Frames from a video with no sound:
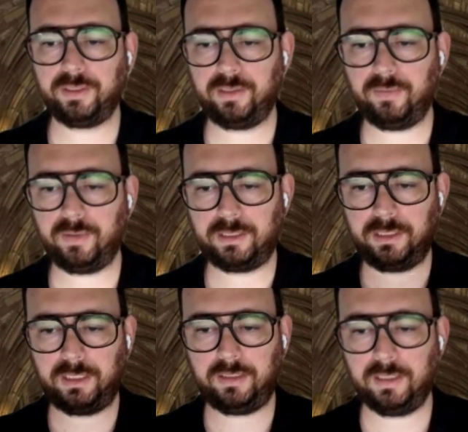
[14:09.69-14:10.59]
And you want to
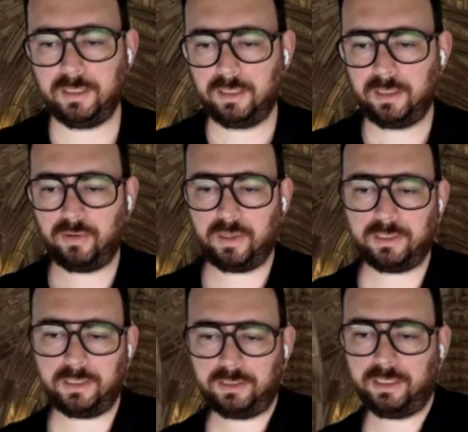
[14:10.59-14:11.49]
see
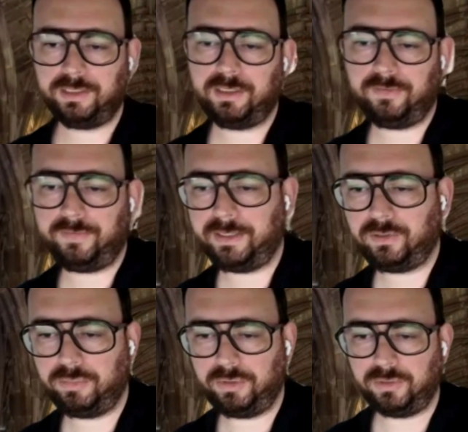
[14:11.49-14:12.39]
across these sensitive
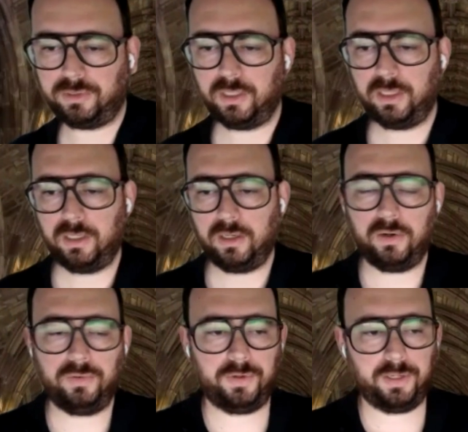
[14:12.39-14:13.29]
attributes,
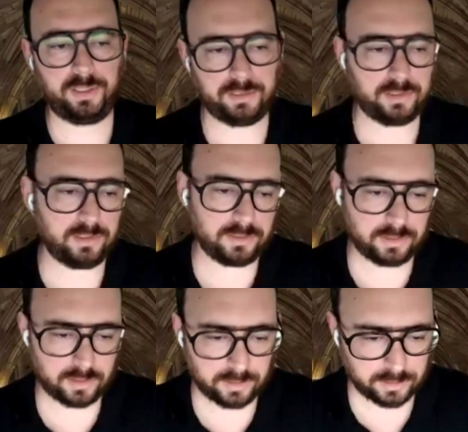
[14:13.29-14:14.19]
are there any
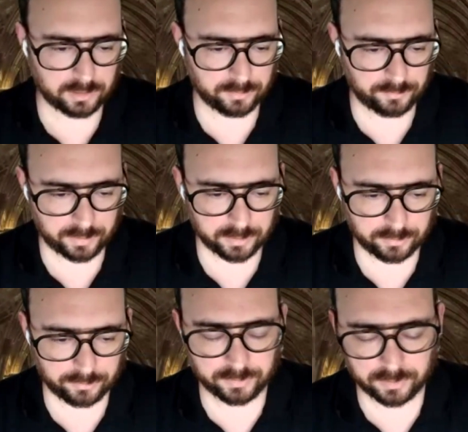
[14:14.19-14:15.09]
statistically significant
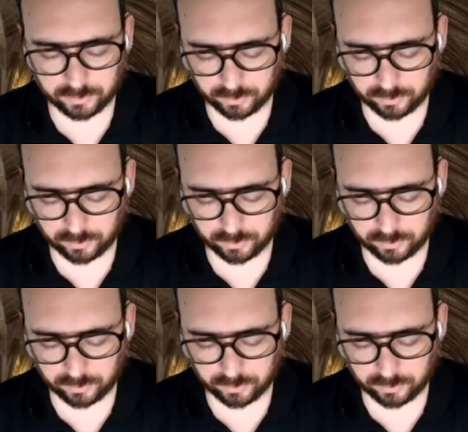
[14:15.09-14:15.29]
differences?